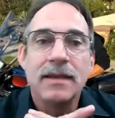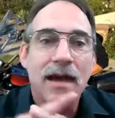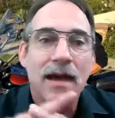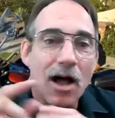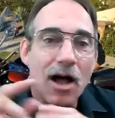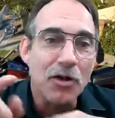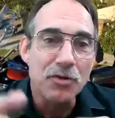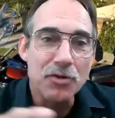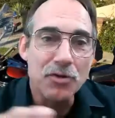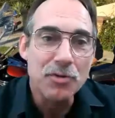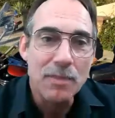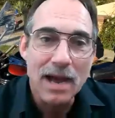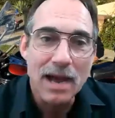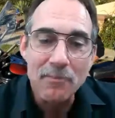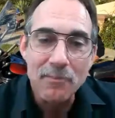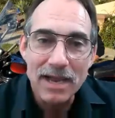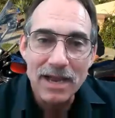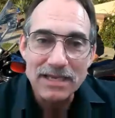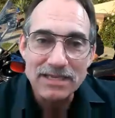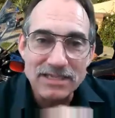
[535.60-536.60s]
I'll do my
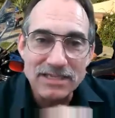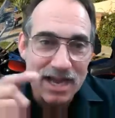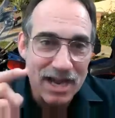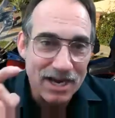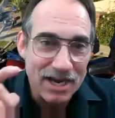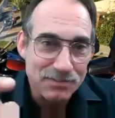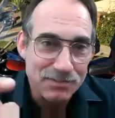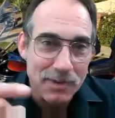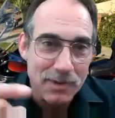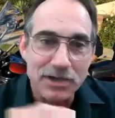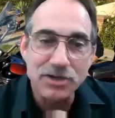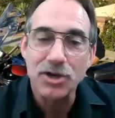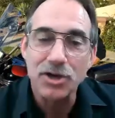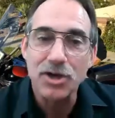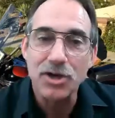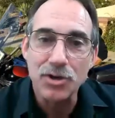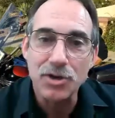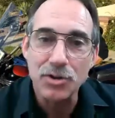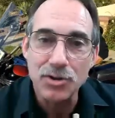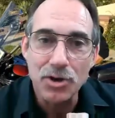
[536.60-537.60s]
best. I expect you to
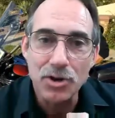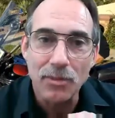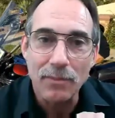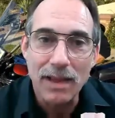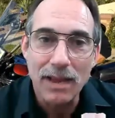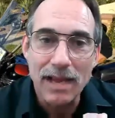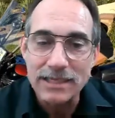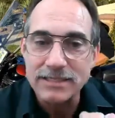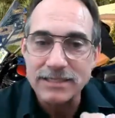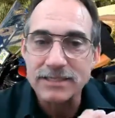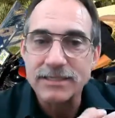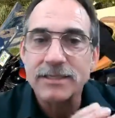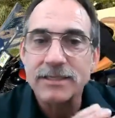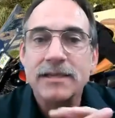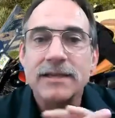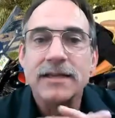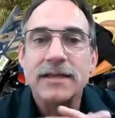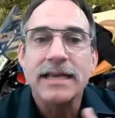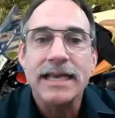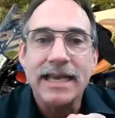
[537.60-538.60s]
do your best
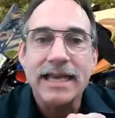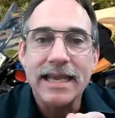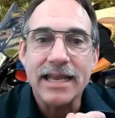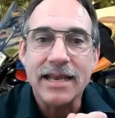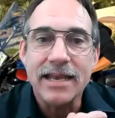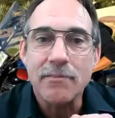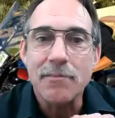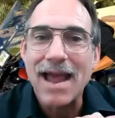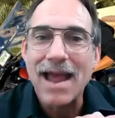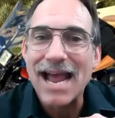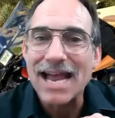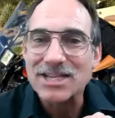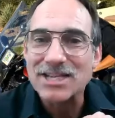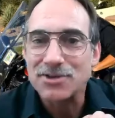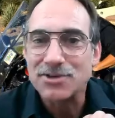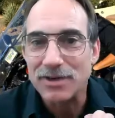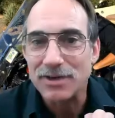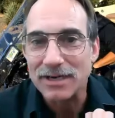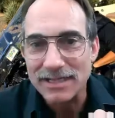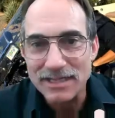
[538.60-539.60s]
in
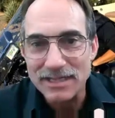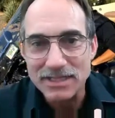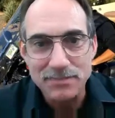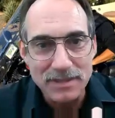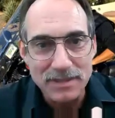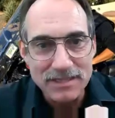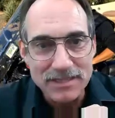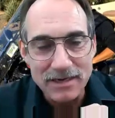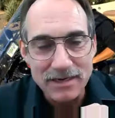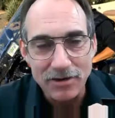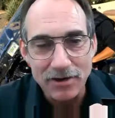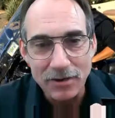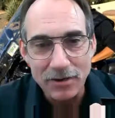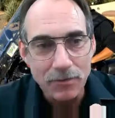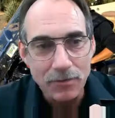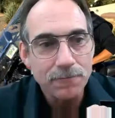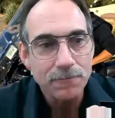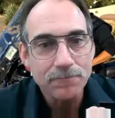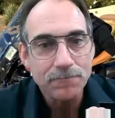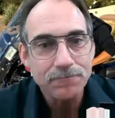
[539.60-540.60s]
mastering this
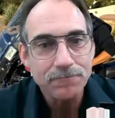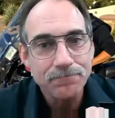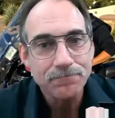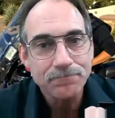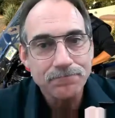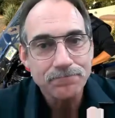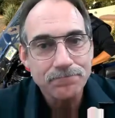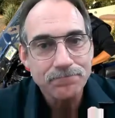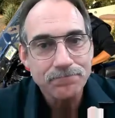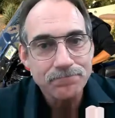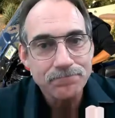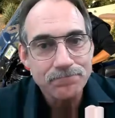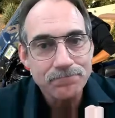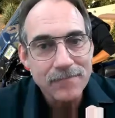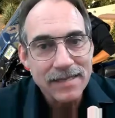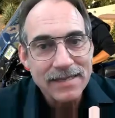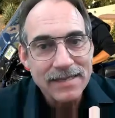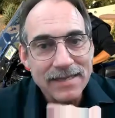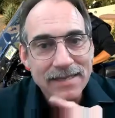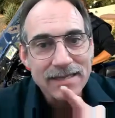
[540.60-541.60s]
material.
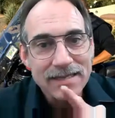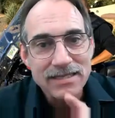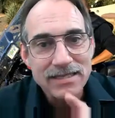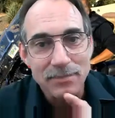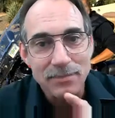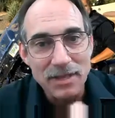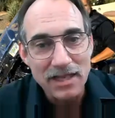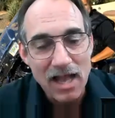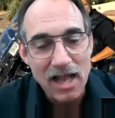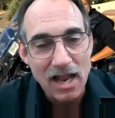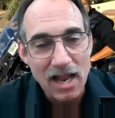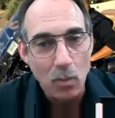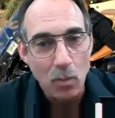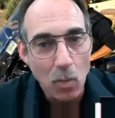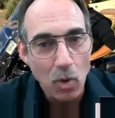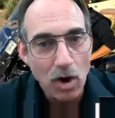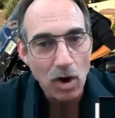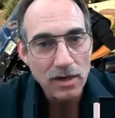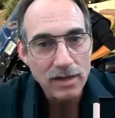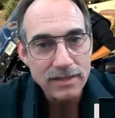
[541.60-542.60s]
It's going to be a lot of
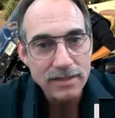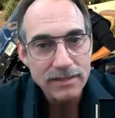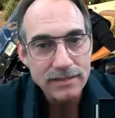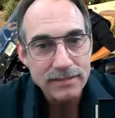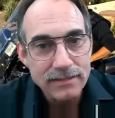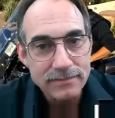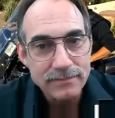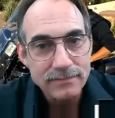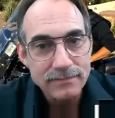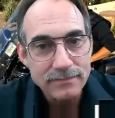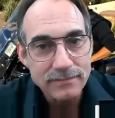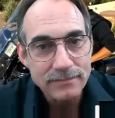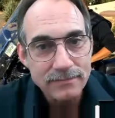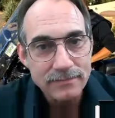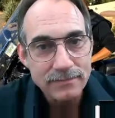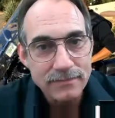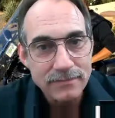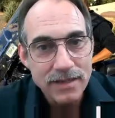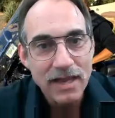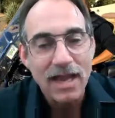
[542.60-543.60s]
work.
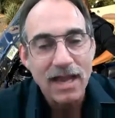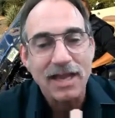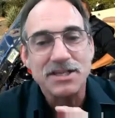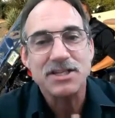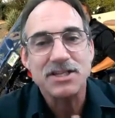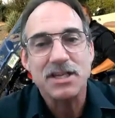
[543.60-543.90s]
It's